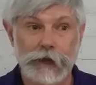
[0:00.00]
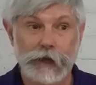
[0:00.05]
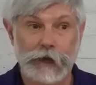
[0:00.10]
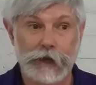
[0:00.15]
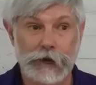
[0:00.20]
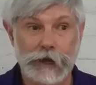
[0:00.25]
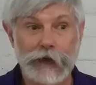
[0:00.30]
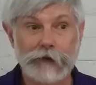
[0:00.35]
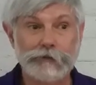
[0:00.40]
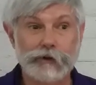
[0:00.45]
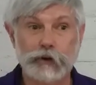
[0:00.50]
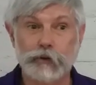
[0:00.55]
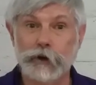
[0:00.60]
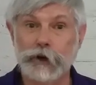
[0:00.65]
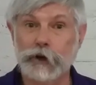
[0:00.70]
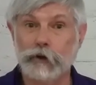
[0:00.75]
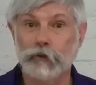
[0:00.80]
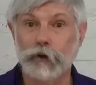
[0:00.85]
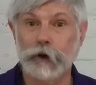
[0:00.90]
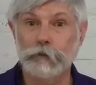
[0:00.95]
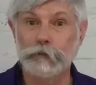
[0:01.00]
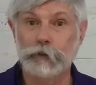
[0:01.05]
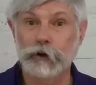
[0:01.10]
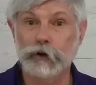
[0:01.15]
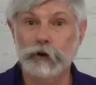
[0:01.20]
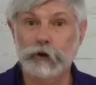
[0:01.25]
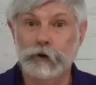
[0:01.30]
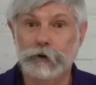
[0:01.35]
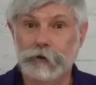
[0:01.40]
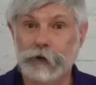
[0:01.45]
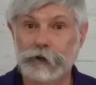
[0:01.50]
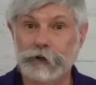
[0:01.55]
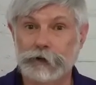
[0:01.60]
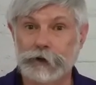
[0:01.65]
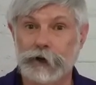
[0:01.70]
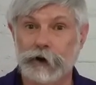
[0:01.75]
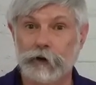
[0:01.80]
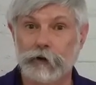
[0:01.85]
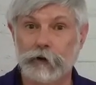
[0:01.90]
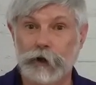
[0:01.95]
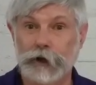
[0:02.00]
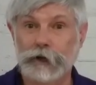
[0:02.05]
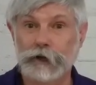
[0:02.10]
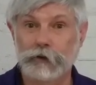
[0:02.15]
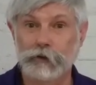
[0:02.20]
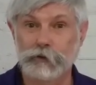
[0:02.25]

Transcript: And I have to credit Ron Miller at Carolina,